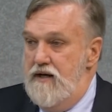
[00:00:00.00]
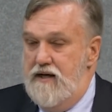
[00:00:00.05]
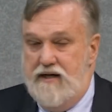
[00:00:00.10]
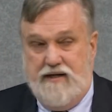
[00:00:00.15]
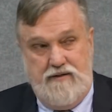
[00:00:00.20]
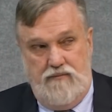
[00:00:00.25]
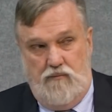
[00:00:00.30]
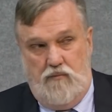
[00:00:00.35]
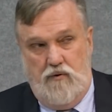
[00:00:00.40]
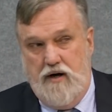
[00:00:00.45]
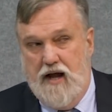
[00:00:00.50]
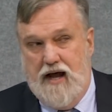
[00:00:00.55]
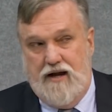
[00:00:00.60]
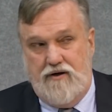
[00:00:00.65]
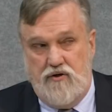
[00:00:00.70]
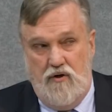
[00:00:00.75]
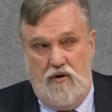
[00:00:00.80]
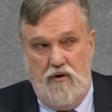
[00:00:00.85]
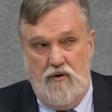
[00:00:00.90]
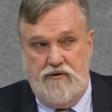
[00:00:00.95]
He, we're
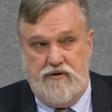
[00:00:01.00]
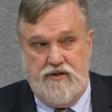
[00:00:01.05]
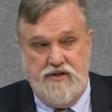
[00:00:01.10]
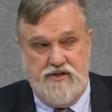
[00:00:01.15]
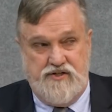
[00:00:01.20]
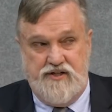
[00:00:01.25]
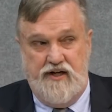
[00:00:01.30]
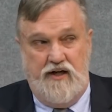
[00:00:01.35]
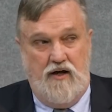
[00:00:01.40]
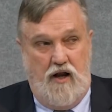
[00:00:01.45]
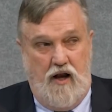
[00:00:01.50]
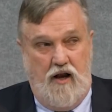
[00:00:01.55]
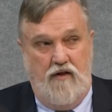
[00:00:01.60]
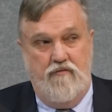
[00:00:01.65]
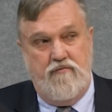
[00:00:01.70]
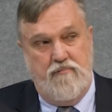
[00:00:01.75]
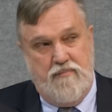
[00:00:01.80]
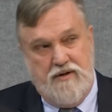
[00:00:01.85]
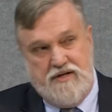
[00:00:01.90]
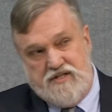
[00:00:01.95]
not told to sing all
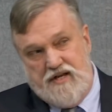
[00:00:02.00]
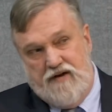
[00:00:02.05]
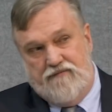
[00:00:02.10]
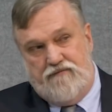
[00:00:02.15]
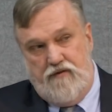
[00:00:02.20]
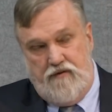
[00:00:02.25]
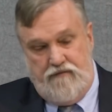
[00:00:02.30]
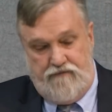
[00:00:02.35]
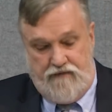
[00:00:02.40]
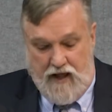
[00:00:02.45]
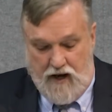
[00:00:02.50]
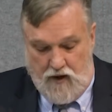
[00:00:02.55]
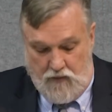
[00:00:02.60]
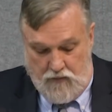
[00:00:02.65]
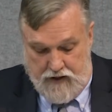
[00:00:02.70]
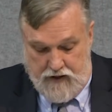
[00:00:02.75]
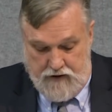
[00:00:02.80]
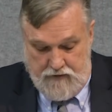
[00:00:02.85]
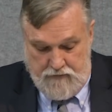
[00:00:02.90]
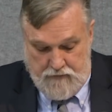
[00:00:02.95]
of them except for the
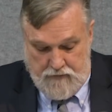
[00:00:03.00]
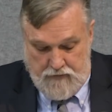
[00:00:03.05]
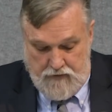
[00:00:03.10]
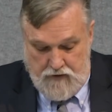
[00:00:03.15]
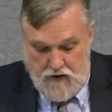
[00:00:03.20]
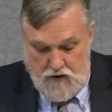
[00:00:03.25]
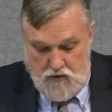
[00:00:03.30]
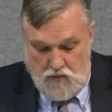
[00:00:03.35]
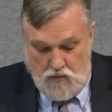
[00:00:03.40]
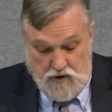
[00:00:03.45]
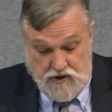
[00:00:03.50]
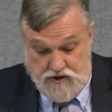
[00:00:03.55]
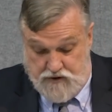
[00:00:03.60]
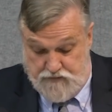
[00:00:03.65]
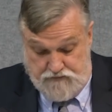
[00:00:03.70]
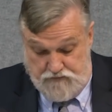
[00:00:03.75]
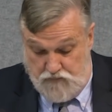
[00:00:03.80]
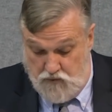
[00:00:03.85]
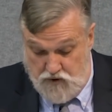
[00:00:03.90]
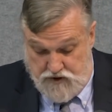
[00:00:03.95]
following. We're,
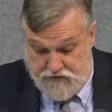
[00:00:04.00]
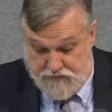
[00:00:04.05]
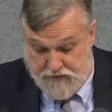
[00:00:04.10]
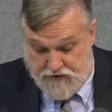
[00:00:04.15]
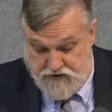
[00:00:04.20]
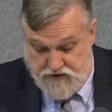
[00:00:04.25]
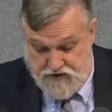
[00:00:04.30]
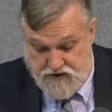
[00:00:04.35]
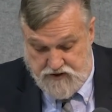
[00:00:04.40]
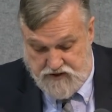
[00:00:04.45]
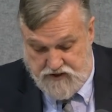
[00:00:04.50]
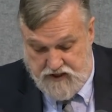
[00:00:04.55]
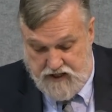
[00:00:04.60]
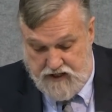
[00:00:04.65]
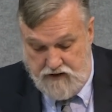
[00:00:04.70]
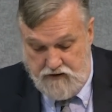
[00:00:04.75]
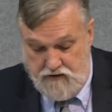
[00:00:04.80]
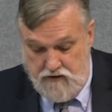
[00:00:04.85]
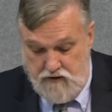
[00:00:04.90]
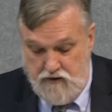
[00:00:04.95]
we're supposed to
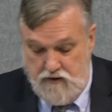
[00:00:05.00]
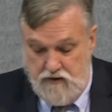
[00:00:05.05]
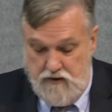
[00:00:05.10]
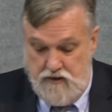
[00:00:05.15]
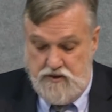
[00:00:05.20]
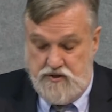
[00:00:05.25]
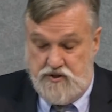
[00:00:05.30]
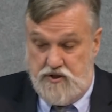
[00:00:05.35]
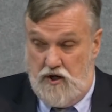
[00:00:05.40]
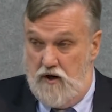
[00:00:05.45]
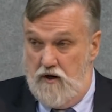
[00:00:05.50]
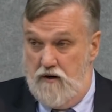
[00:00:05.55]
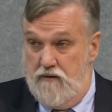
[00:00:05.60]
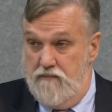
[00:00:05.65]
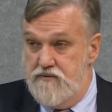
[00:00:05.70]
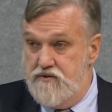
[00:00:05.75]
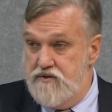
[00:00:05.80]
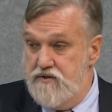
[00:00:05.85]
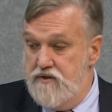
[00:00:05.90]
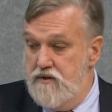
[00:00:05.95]
sing
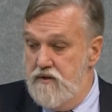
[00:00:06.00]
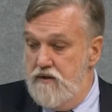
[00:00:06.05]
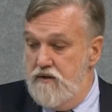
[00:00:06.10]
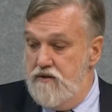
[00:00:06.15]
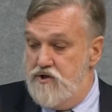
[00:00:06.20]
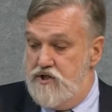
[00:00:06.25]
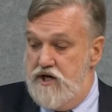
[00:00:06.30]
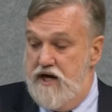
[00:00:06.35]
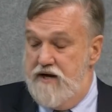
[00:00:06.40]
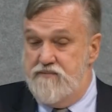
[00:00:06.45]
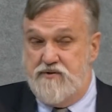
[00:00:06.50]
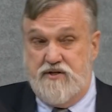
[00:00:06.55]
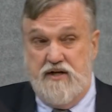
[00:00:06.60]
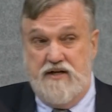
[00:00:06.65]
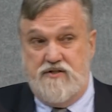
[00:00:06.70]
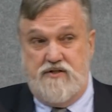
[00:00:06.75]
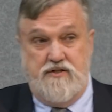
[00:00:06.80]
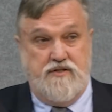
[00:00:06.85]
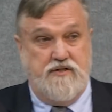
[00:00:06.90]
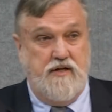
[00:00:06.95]
Psalms. James
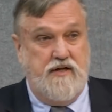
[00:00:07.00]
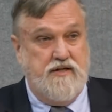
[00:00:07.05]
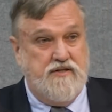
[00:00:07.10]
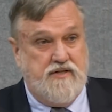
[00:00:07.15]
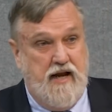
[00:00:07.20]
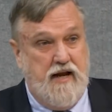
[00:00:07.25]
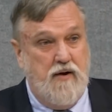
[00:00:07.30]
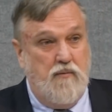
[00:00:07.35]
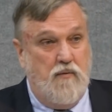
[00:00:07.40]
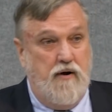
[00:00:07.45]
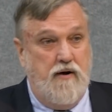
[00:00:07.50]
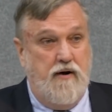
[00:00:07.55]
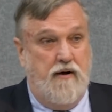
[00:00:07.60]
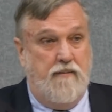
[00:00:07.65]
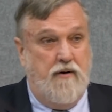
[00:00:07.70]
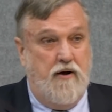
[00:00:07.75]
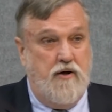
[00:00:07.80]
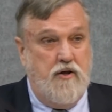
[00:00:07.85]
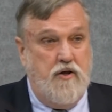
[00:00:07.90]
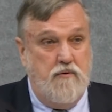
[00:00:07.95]
says, is, is anyone
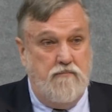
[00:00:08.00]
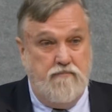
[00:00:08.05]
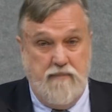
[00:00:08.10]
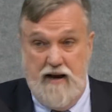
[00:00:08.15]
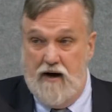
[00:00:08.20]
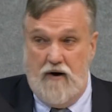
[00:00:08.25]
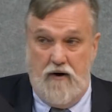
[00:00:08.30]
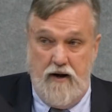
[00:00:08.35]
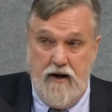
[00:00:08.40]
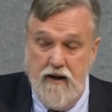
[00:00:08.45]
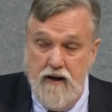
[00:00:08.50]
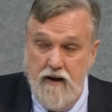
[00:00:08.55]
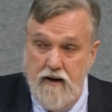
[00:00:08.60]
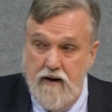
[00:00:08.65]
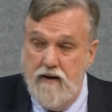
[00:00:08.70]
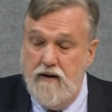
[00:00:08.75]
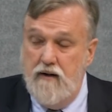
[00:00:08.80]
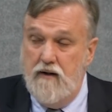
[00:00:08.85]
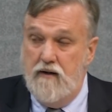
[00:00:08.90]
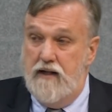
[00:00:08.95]
among you merry?
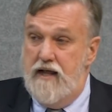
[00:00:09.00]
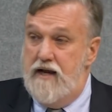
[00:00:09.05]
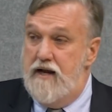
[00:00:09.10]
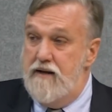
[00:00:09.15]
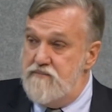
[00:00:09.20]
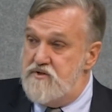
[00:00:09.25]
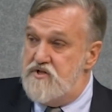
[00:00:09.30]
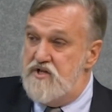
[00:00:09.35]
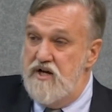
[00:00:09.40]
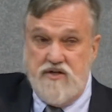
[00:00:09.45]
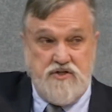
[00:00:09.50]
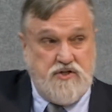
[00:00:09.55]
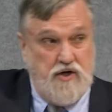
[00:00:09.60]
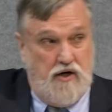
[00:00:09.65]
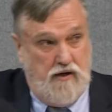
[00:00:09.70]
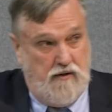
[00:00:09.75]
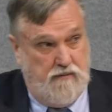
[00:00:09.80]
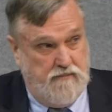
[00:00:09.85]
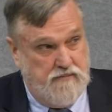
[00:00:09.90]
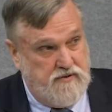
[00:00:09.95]
Let him sing
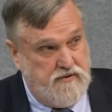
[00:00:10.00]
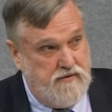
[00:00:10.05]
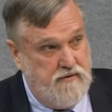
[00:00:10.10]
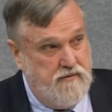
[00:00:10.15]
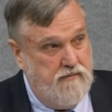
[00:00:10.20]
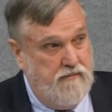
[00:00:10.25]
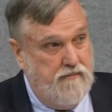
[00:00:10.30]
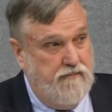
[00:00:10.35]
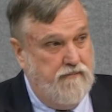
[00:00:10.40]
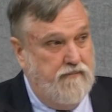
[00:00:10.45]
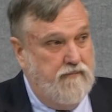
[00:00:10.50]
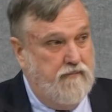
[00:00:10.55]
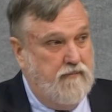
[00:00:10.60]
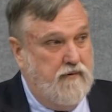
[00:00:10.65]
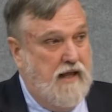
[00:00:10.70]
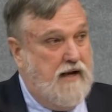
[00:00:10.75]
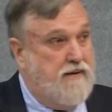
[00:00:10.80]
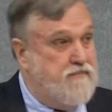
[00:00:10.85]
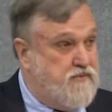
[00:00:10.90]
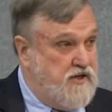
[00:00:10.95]
Psalms.
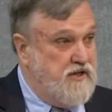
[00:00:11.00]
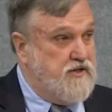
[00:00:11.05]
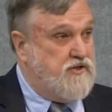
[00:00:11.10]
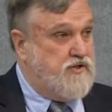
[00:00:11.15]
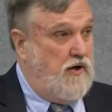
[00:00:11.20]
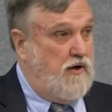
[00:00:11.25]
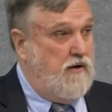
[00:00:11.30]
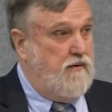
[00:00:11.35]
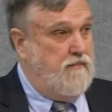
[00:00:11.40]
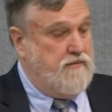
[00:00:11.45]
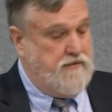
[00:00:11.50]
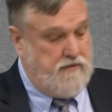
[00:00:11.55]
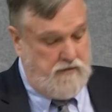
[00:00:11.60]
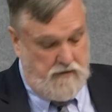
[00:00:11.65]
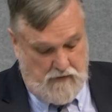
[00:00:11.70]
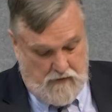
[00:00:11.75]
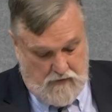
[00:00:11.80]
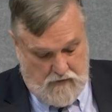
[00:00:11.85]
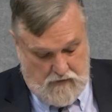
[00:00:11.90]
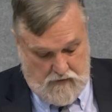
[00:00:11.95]
Let him sing Psalms.